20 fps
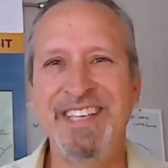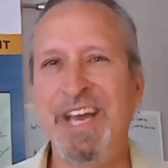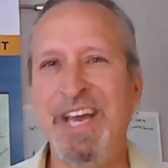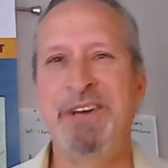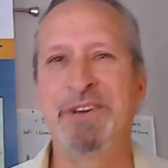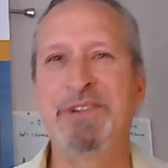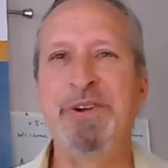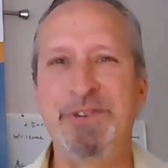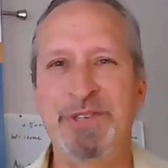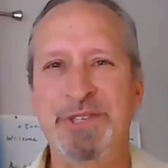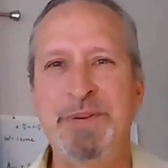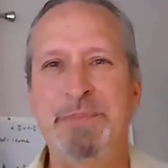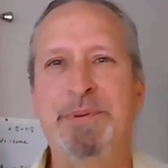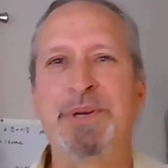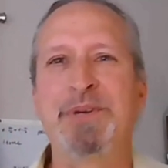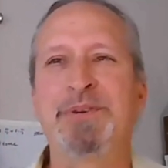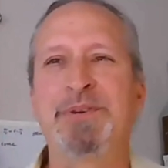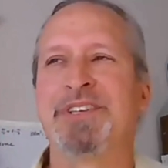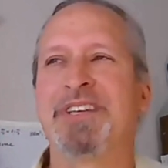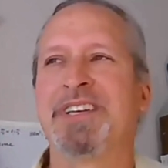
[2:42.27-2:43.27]
getting close to
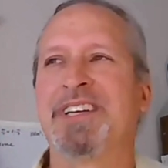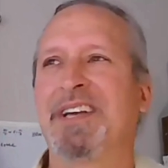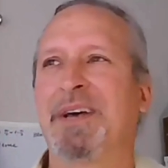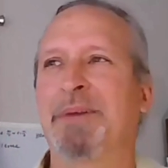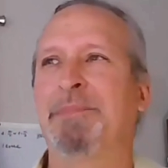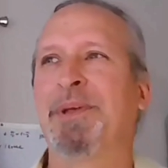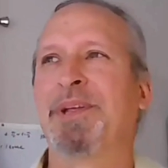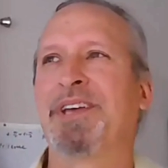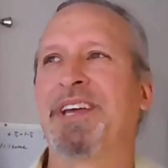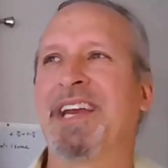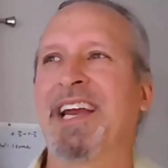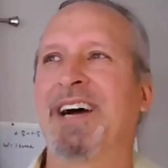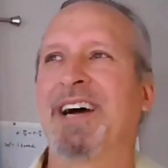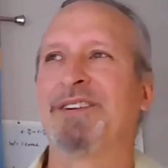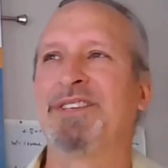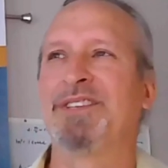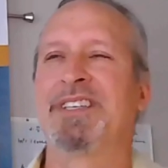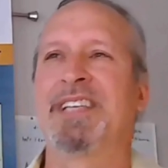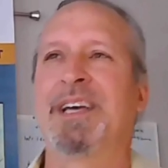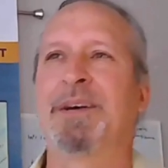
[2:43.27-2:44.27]
producing a million
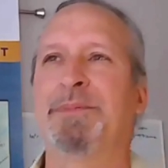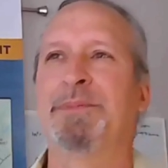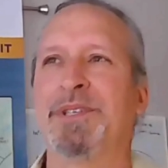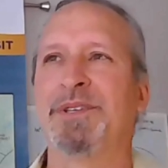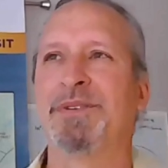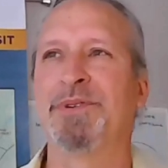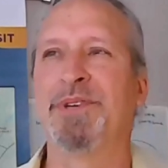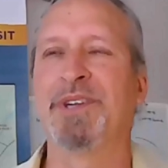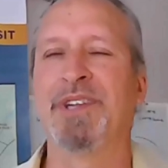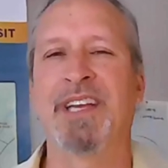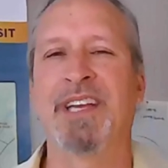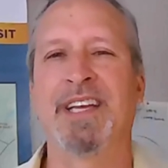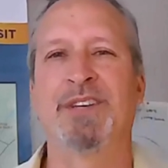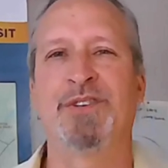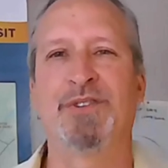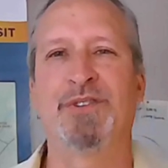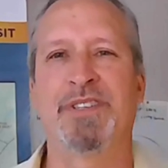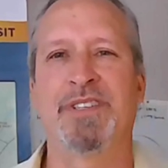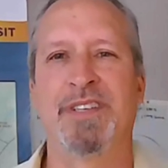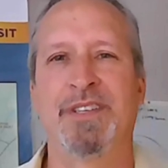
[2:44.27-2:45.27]
ounces. That was a really
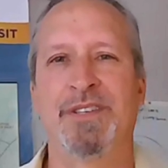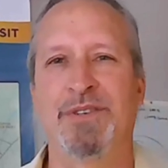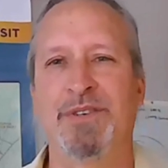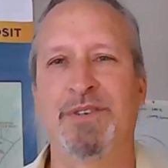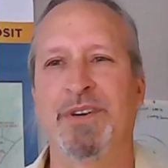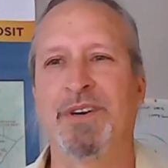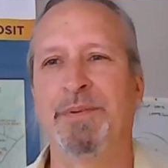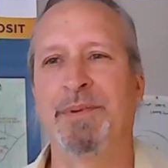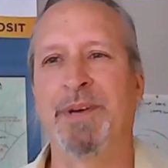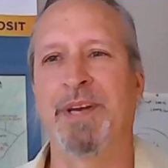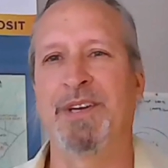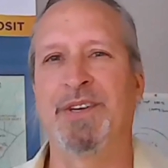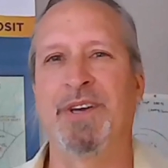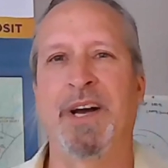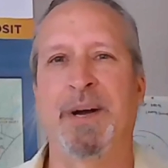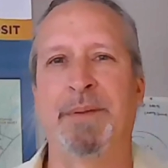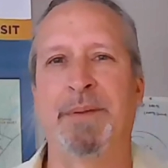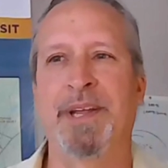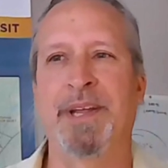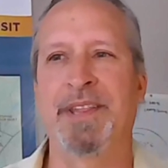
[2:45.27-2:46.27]
interesting story. We can
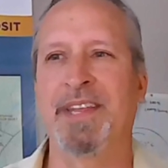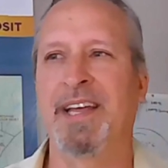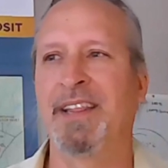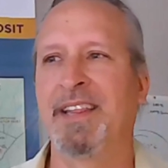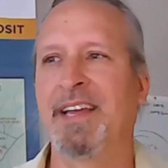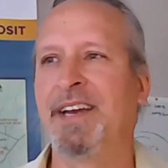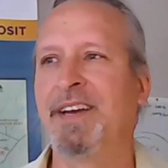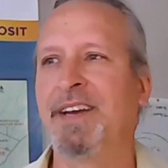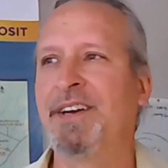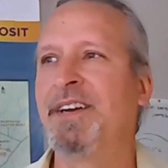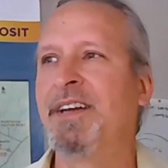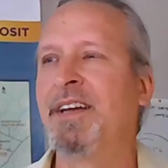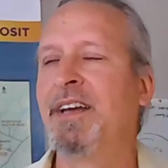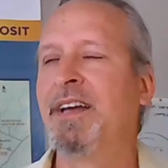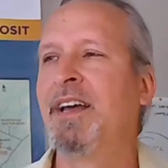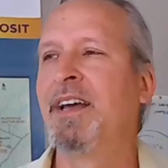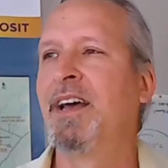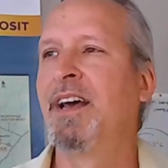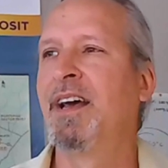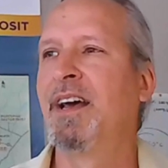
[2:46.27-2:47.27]
talk about that later.
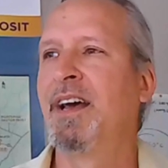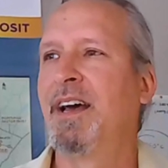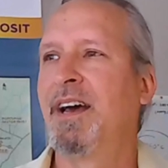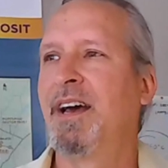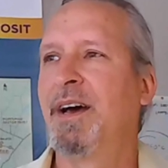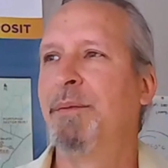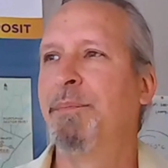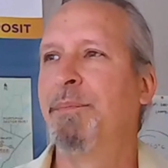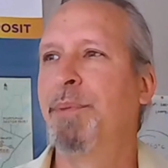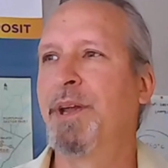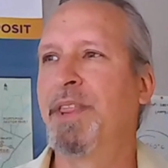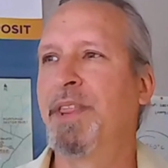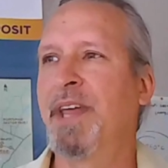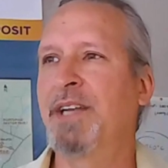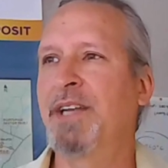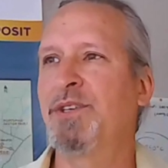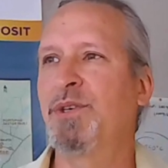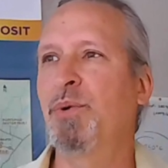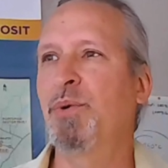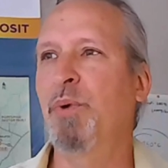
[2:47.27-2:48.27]
But
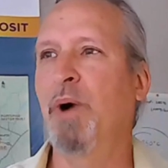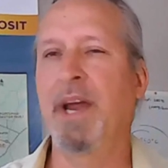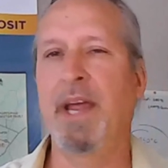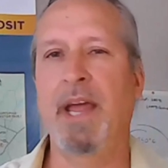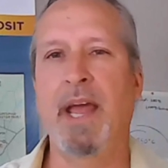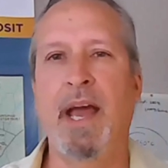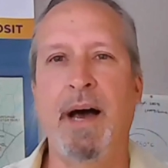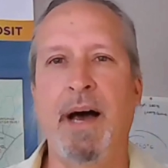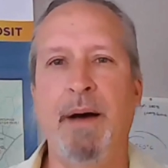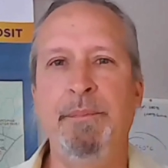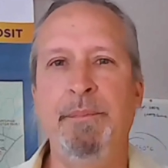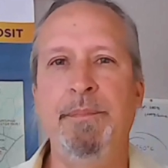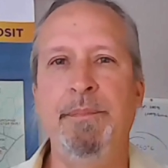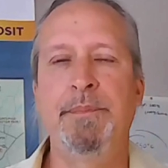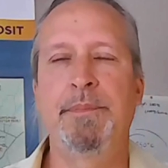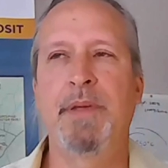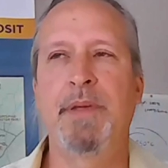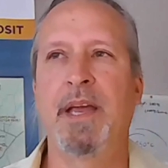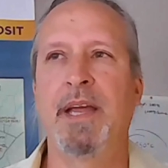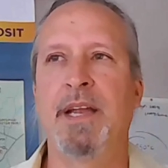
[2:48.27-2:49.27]
that's who I am.
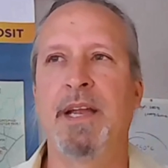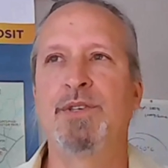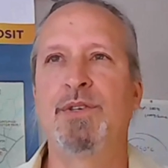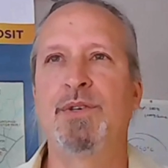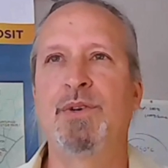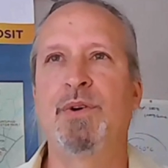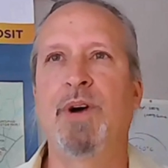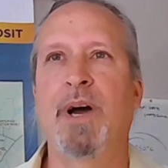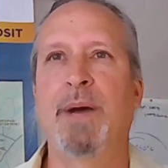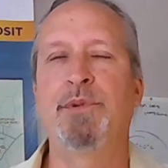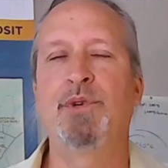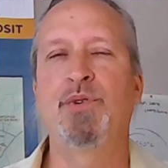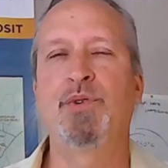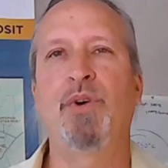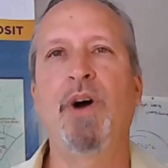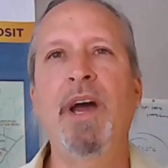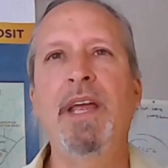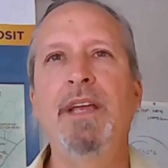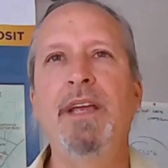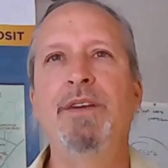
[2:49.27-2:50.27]
And so I'm
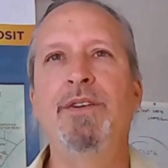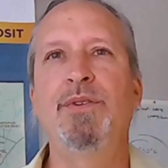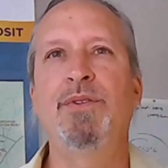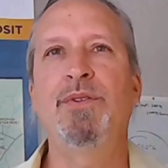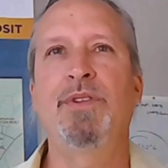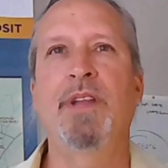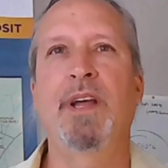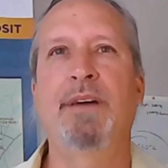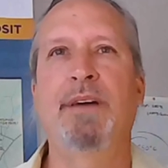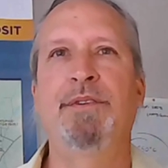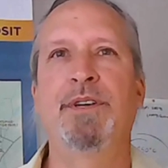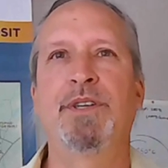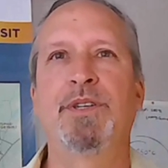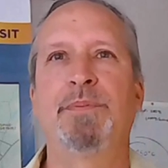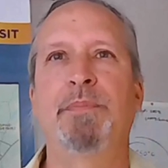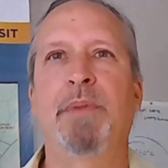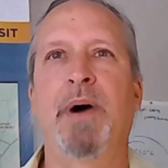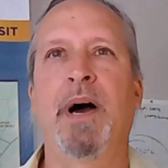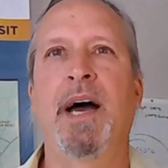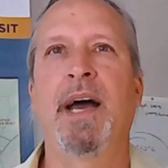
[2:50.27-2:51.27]
trying to
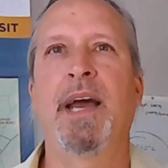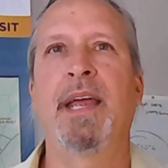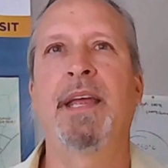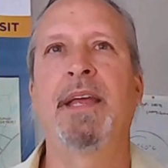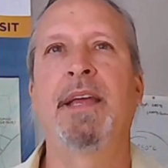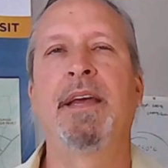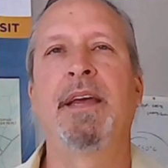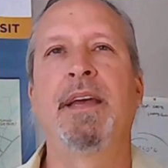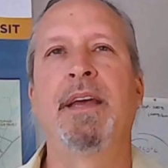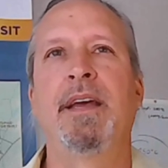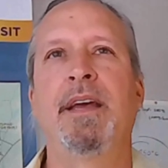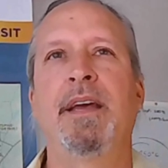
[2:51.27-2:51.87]
leverage my